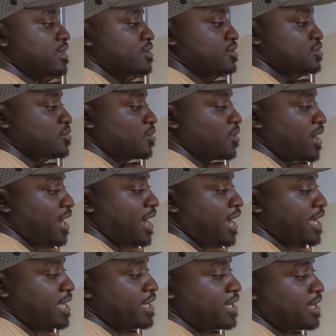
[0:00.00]
So
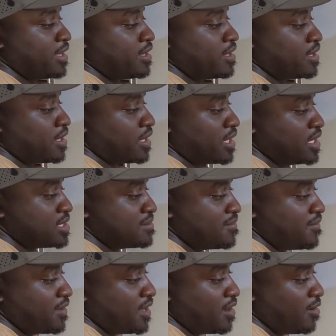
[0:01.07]
I is
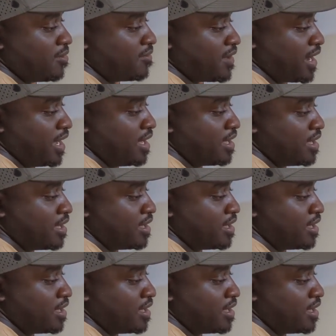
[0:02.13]
V over